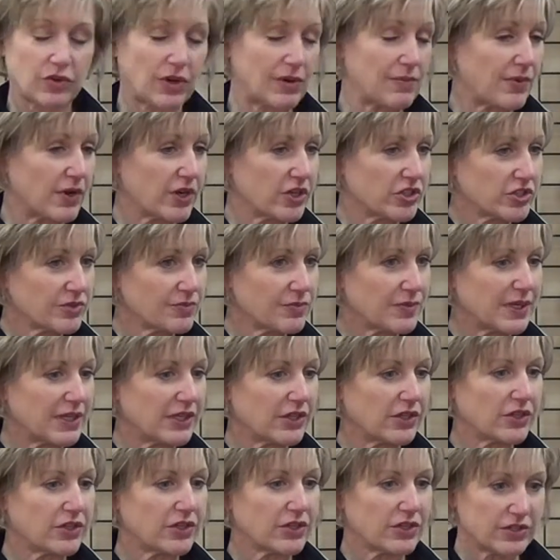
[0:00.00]
great margin
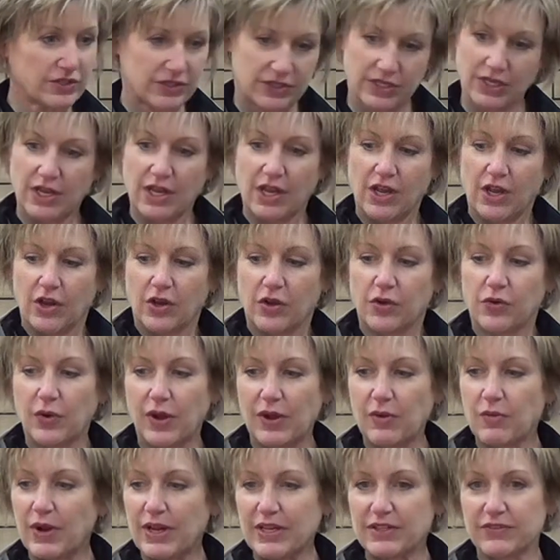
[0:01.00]
builders,
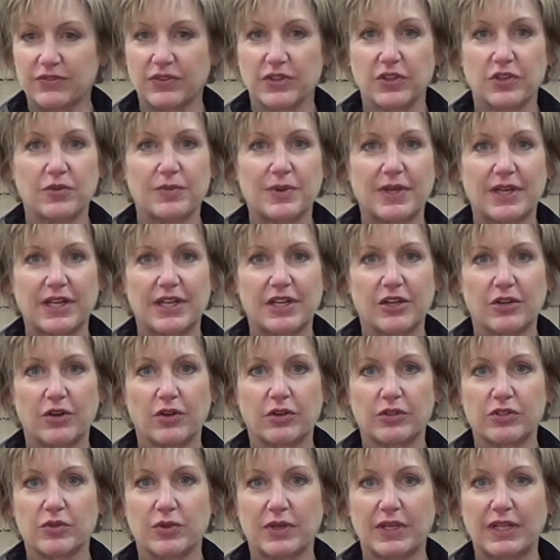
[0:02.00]
great ways for you to be a
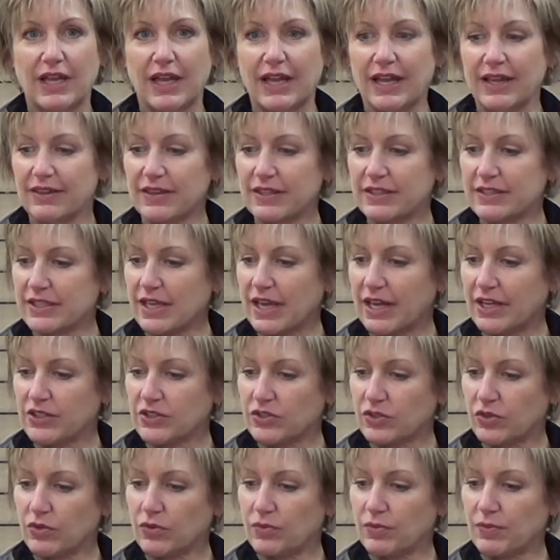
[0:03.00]
hero to a client that's got a
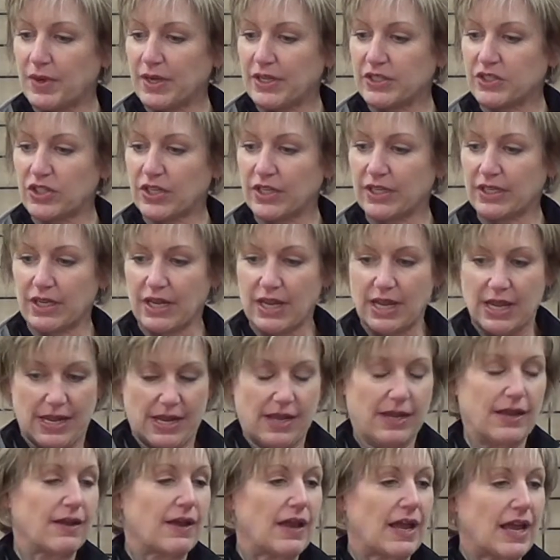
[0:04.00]
certain budget,
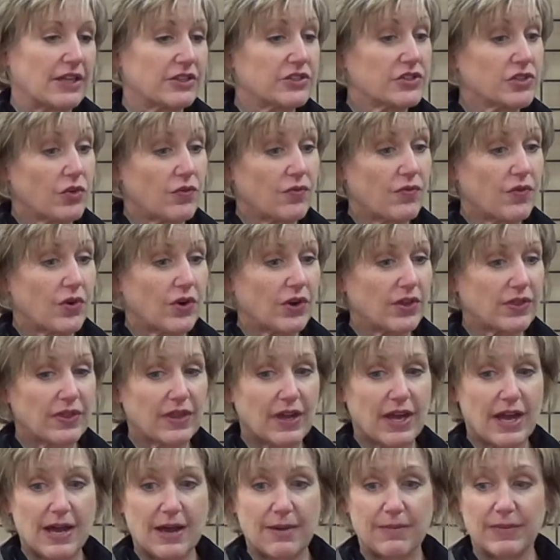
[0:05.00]
and so forth.
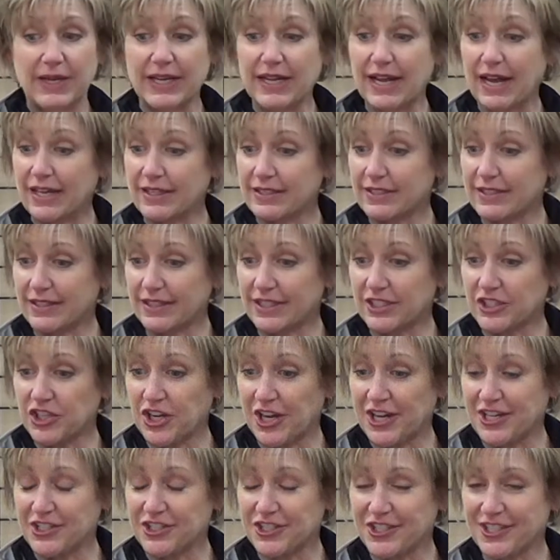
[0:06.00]
It constantly
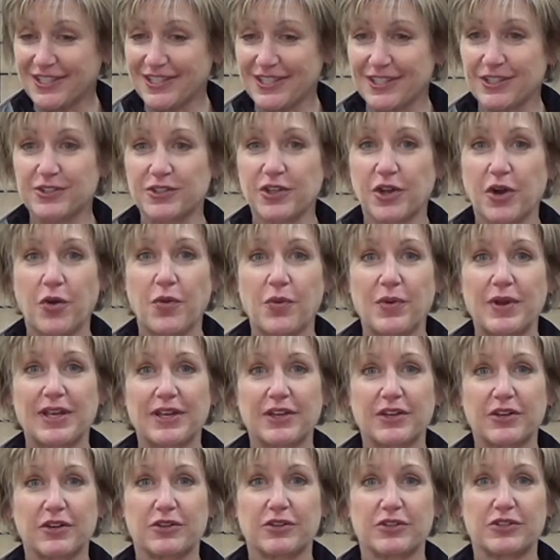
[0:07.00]
changes, so we
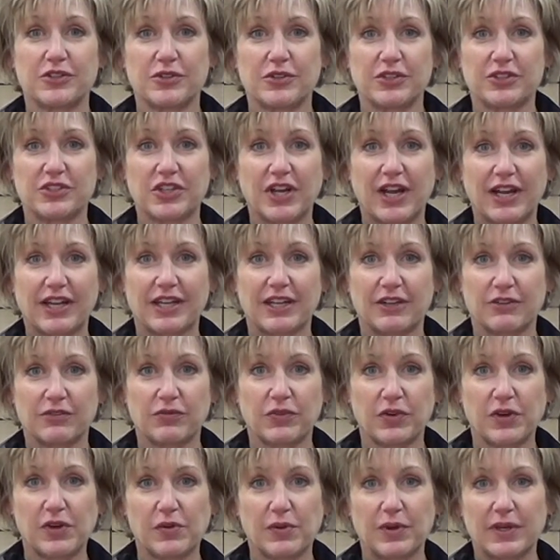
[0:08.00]
encourage you to check in
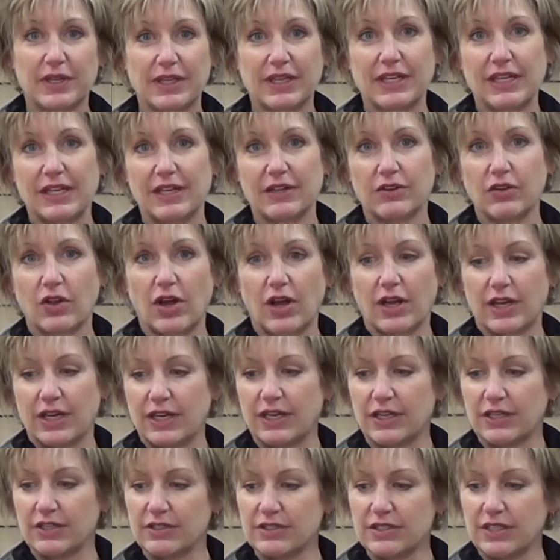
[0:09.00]
frequently, log
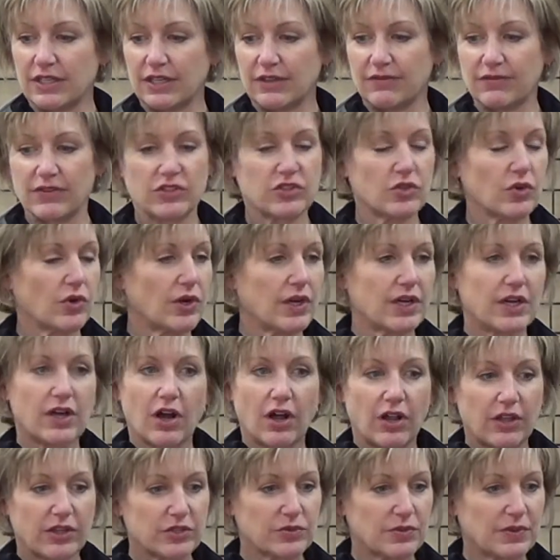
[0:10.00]
in, see inventory,
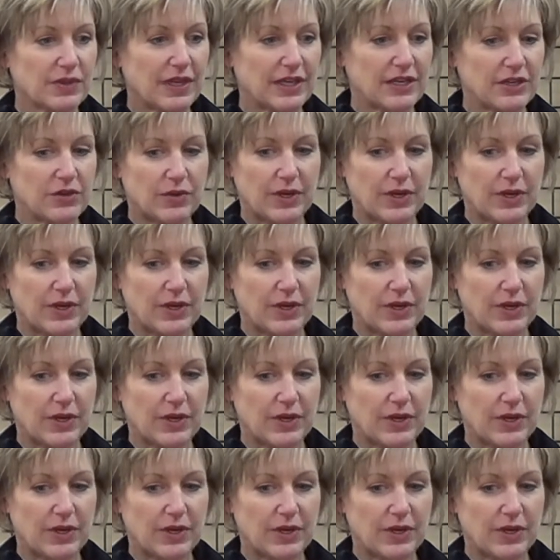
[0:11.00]
call us with any